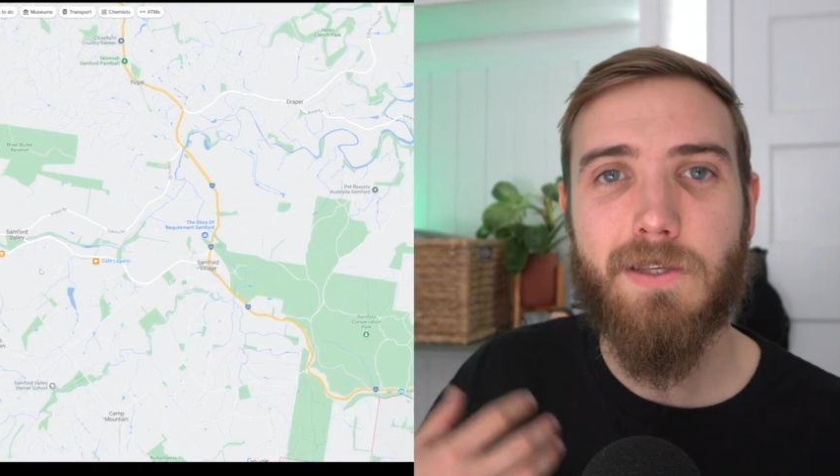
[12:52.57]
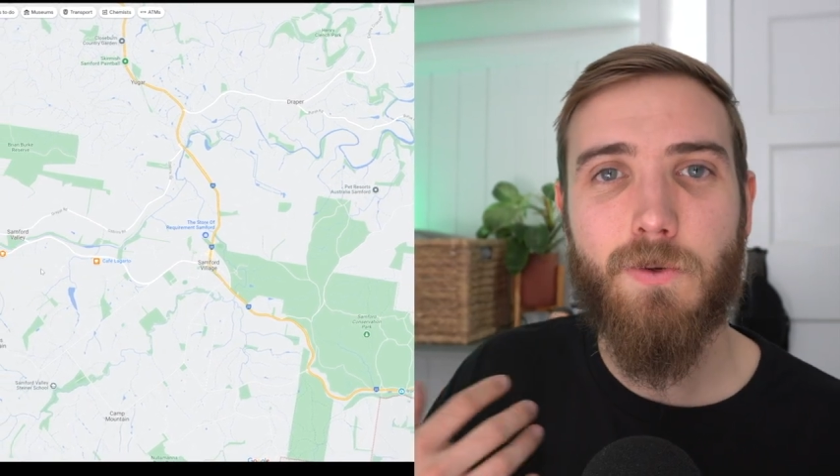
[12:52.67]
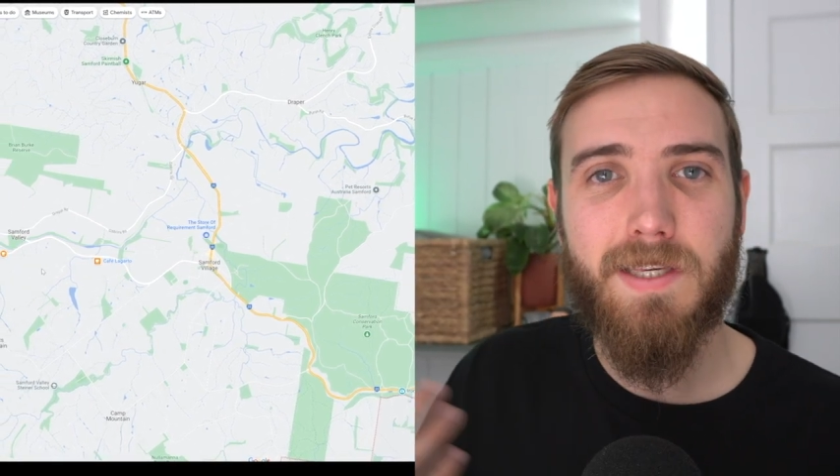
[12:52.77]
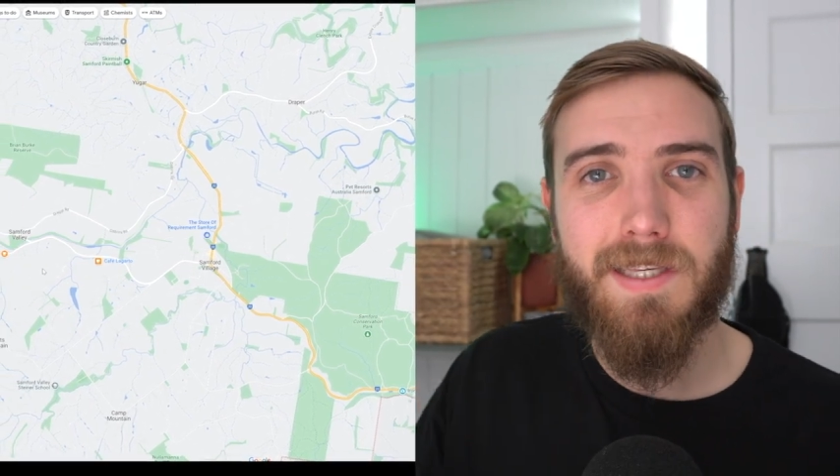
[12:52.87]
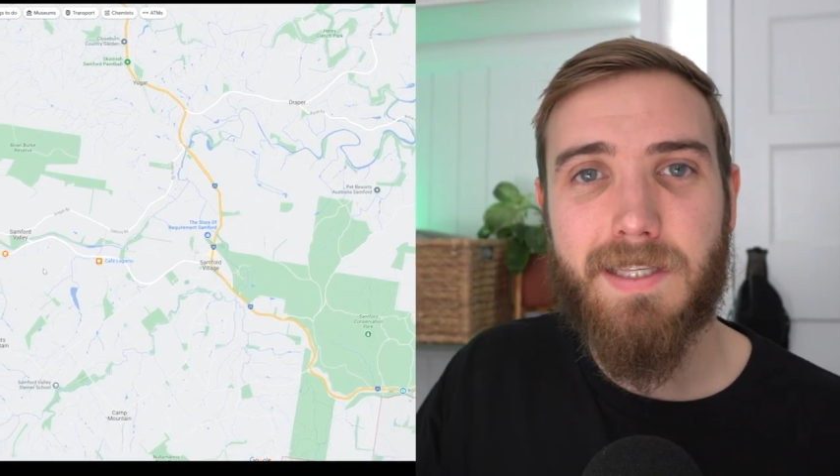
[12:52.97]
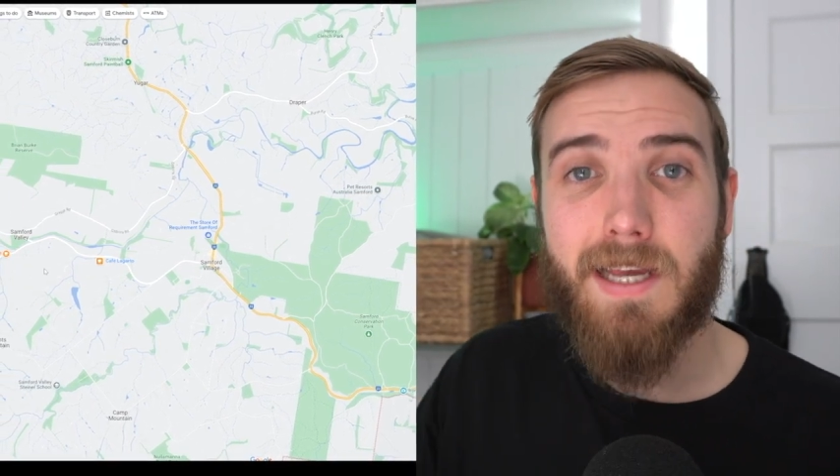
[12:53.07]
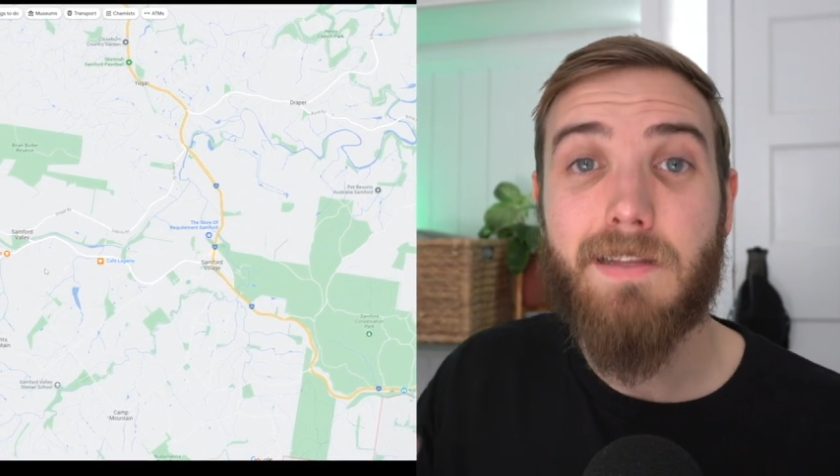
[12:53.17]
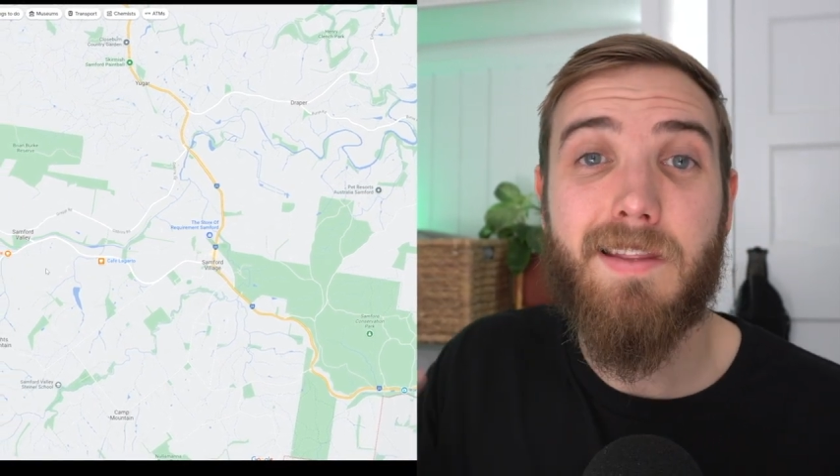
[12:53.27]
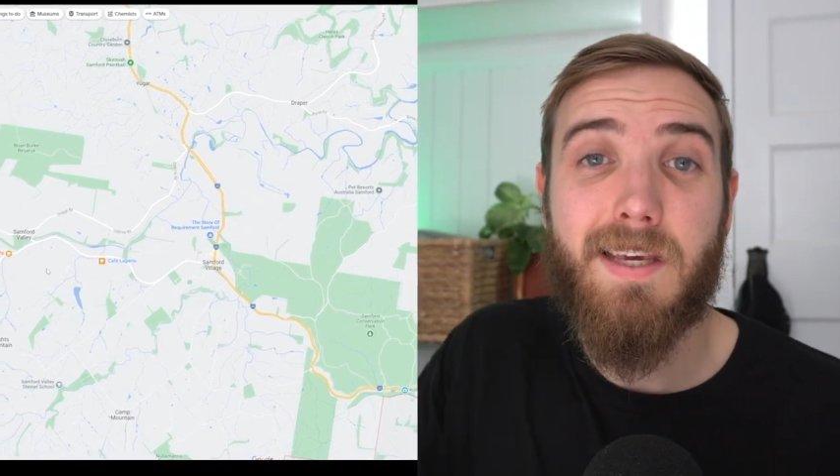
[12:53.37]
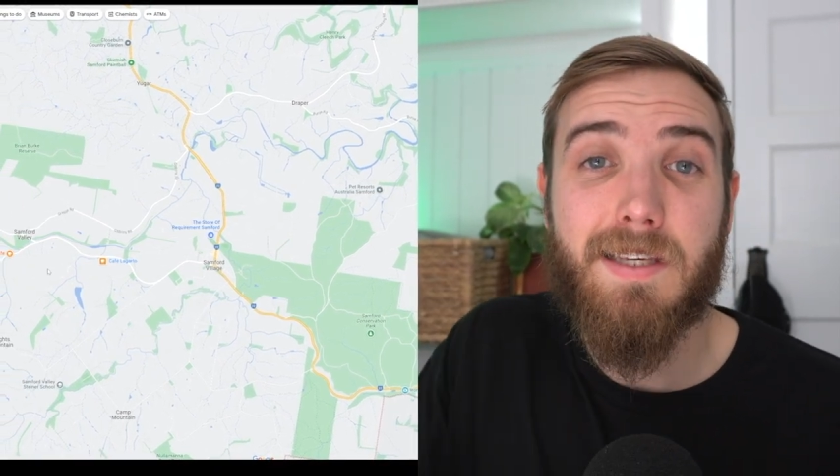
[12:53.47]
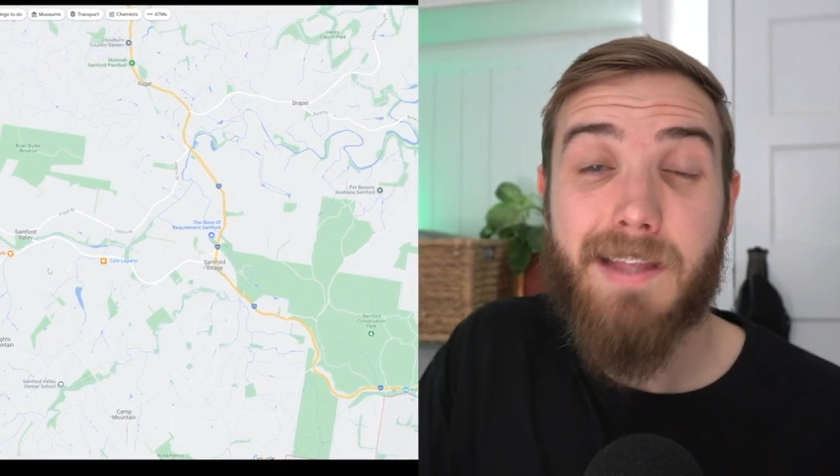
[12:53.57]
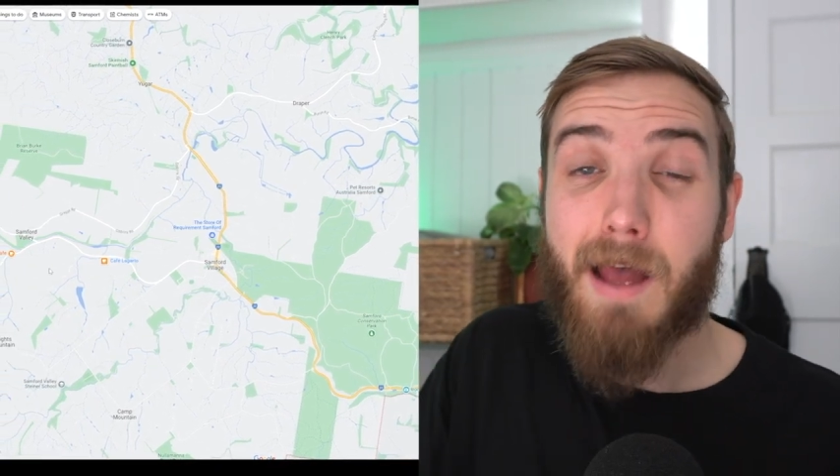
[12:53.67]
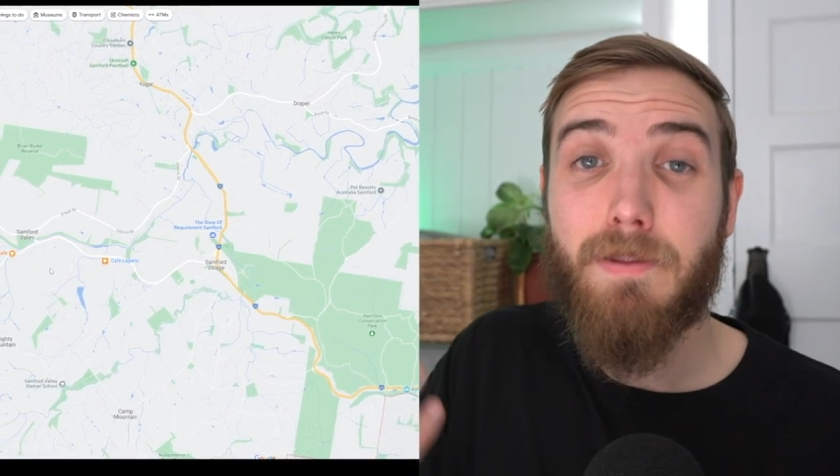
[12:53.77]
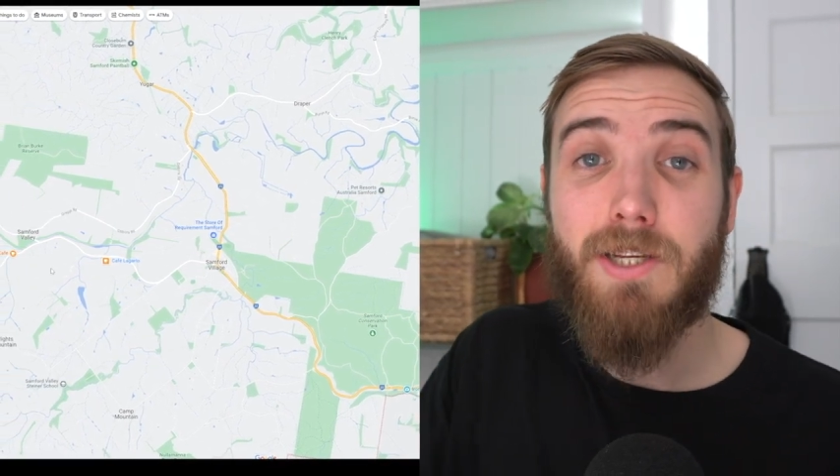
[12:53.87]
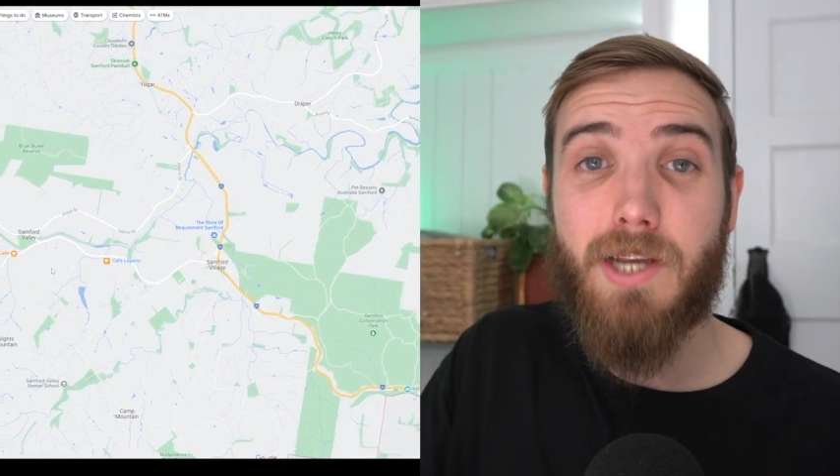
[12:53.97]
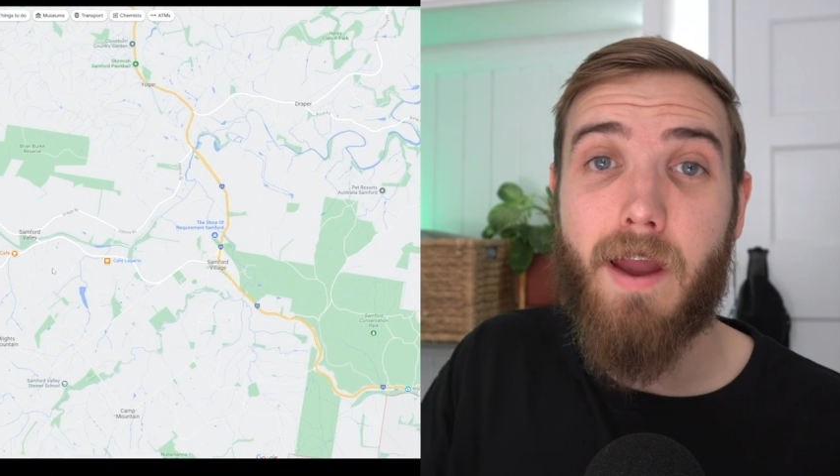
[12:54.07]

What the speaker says: to stick to the established